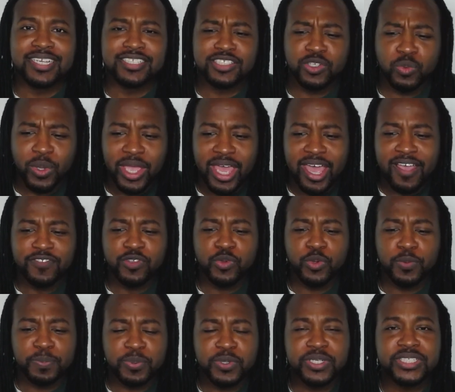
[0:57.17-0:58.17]
So we have to
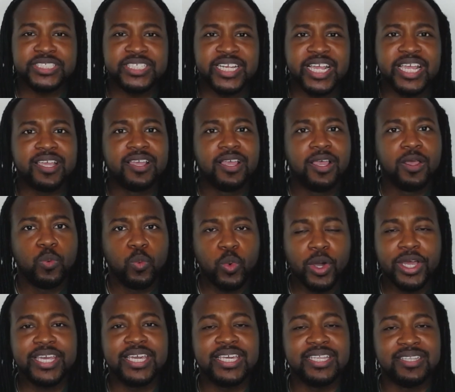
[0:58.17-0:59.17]
appreciate
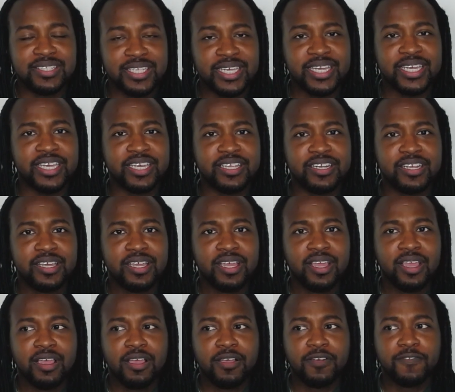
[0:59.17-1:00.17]
what he did
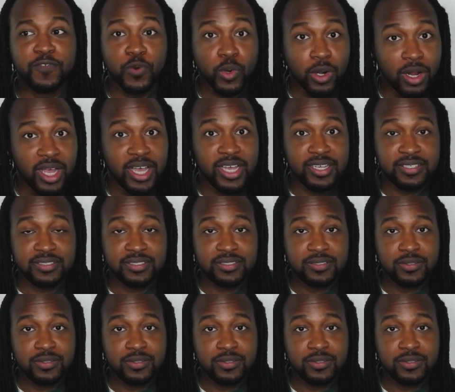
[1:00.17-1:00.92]
for us.